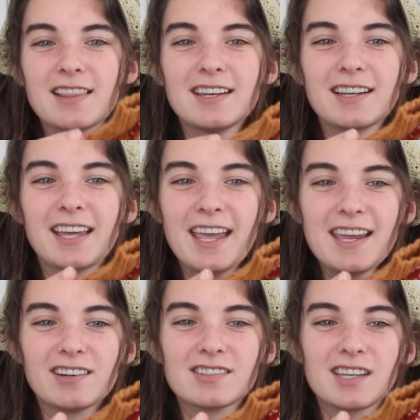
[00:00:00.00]
and then
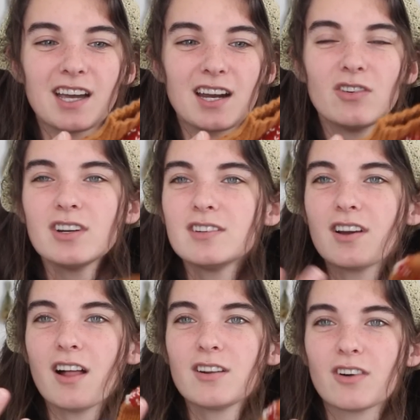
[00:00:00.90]
again I was like, I don't want to do
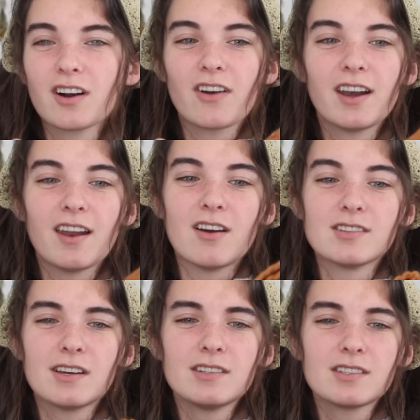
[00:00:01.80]
color work right now,
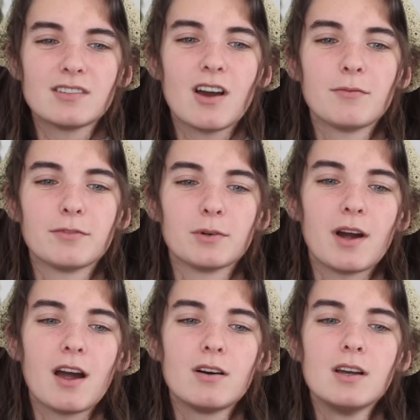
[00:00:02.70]
and so I just stopped for a
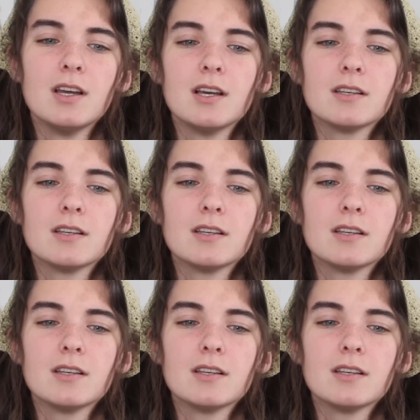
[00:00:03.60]
while.